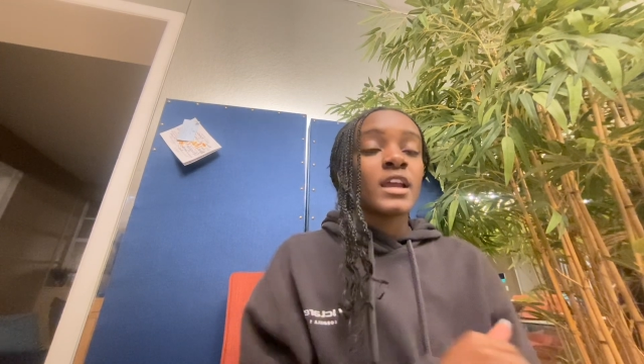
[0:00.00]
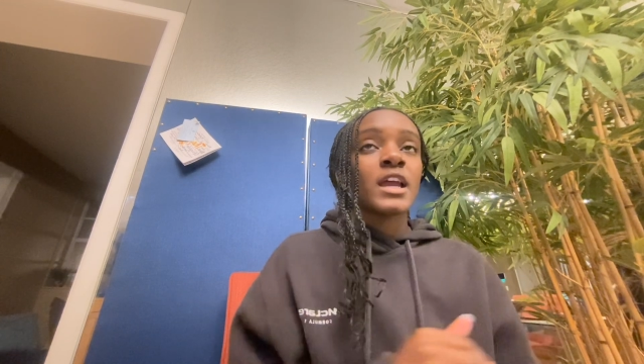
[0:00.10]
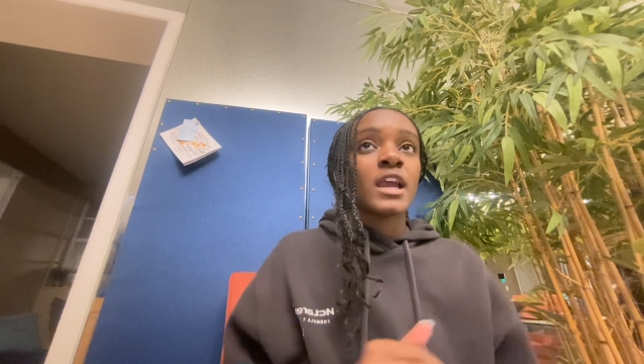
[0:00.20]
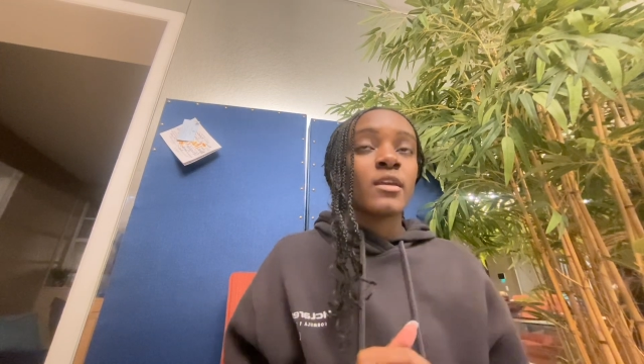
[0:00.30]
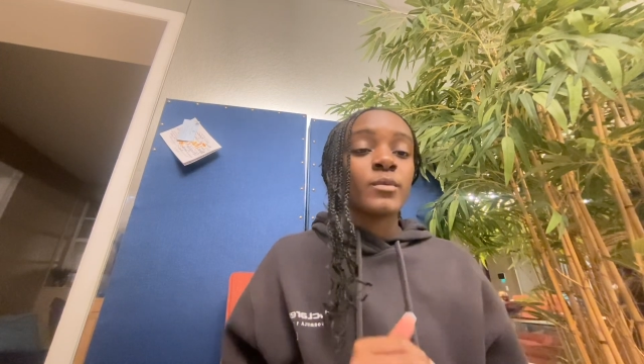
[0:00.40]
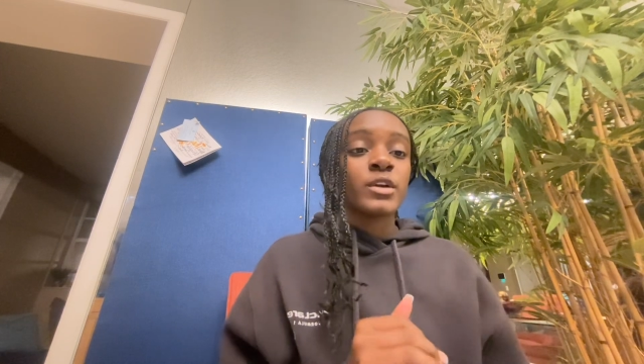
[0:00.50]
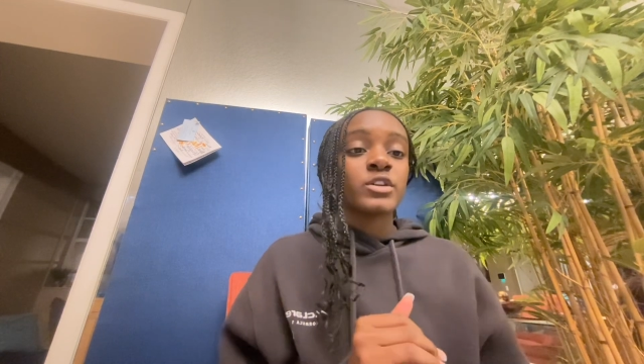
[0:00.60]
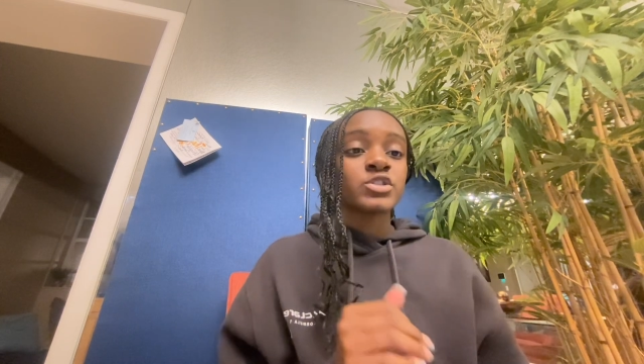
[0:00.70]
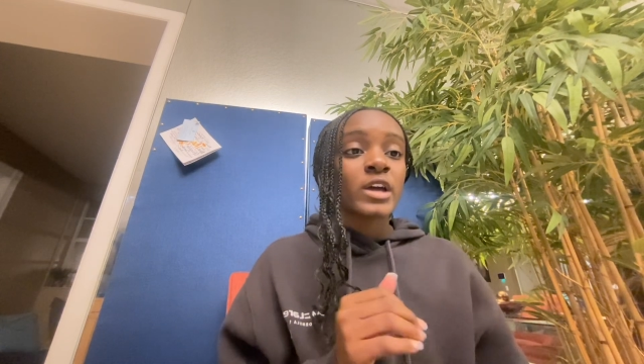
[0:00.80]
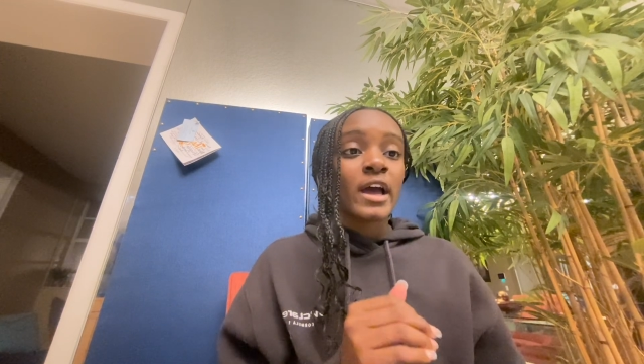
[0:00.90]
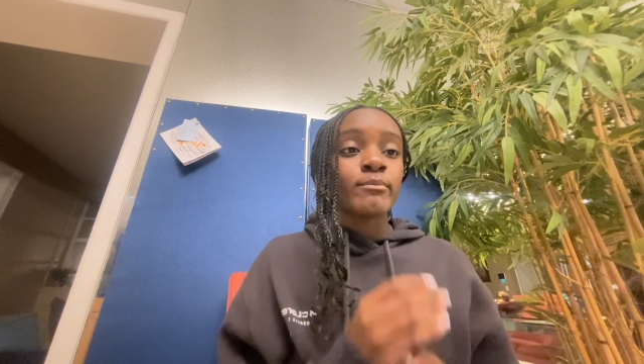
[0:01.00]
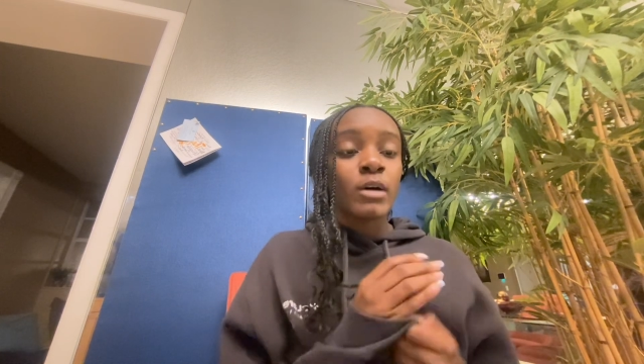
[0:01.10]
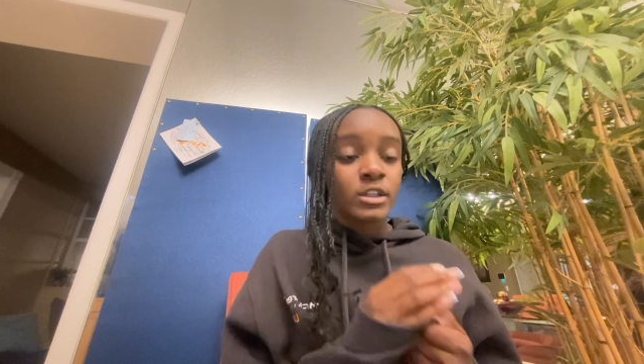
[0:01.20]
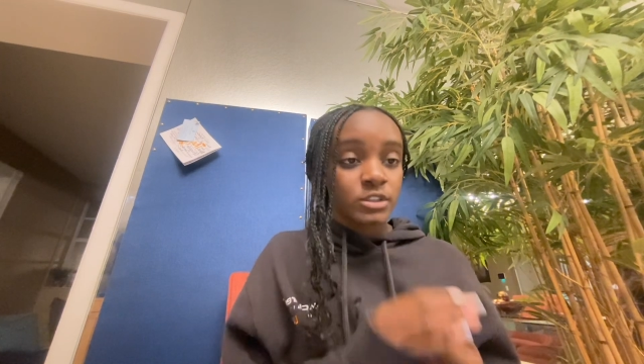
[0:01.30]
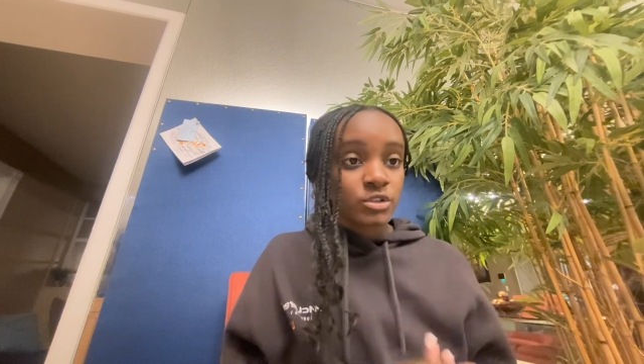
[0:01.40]
And then we also have
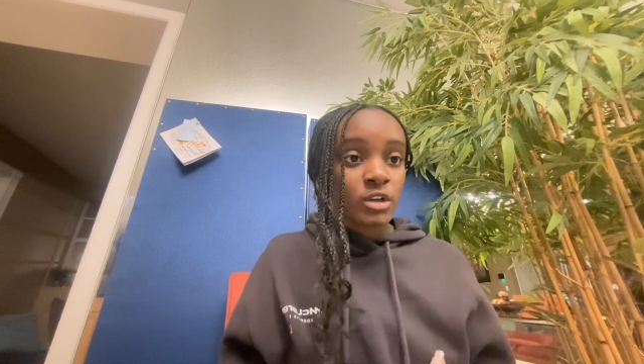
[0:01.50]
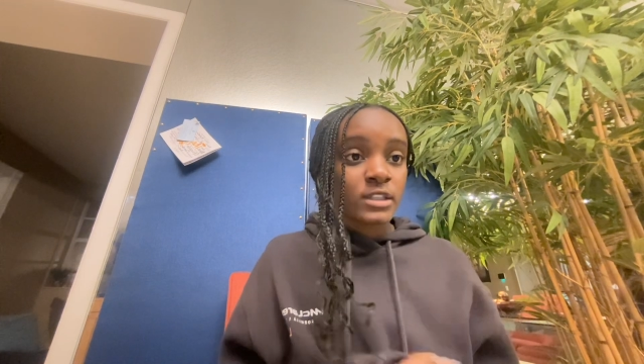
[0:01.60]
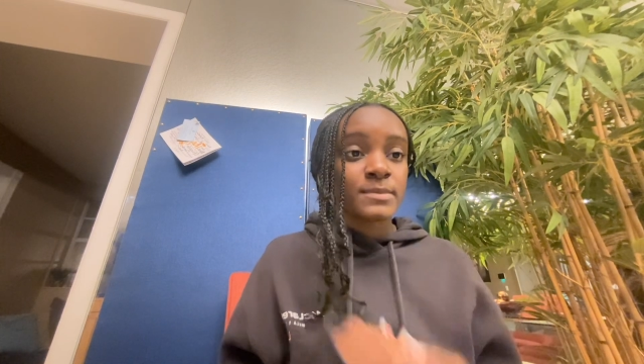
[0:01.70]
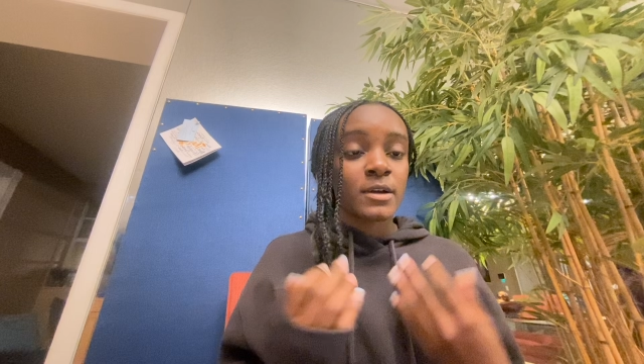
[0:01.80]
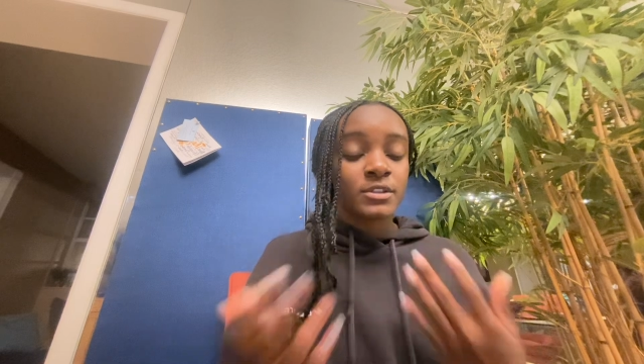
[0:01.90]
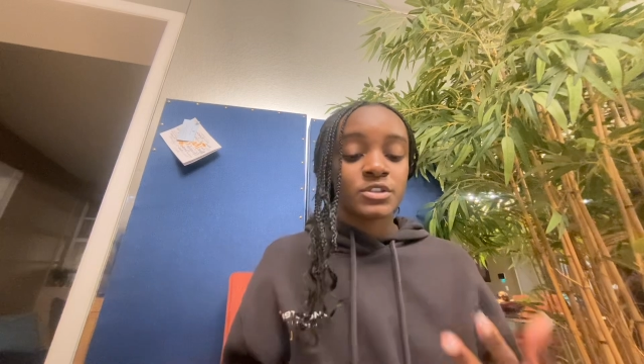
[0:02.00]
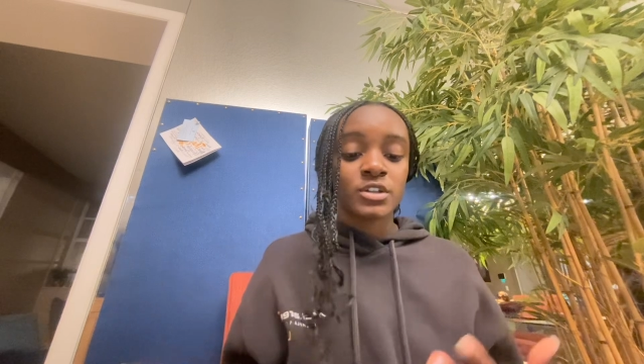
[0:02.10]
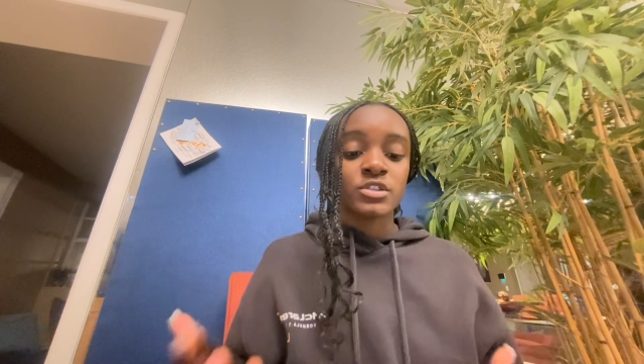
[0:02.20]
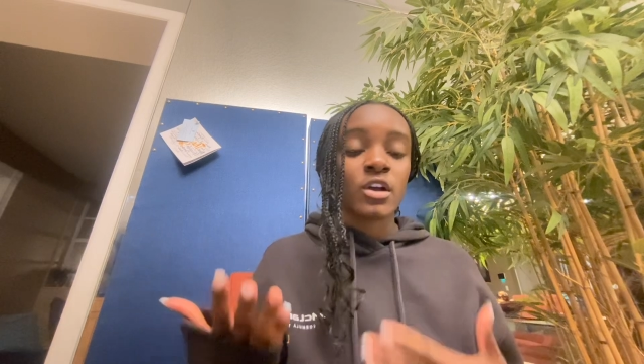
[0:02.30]
positrons. Positrons